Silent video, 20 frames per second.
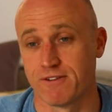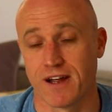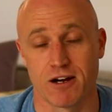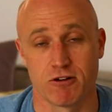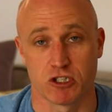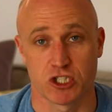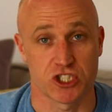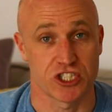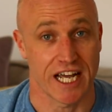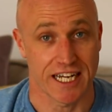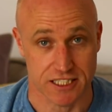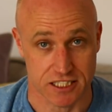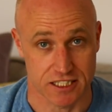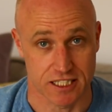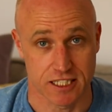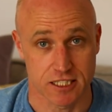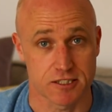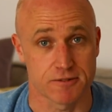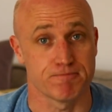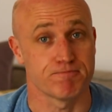various
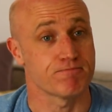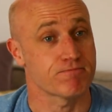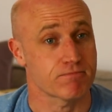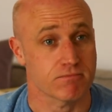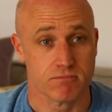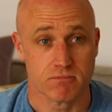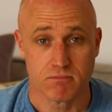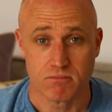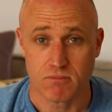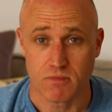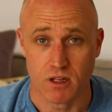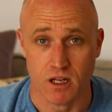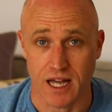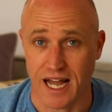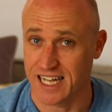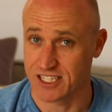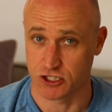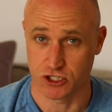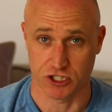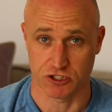chassis
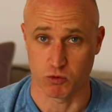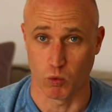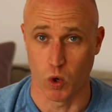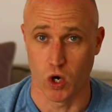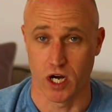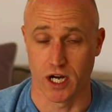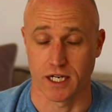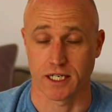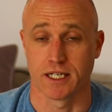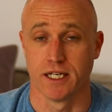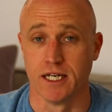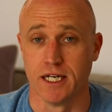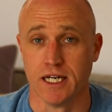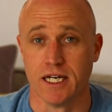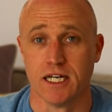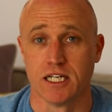and just work.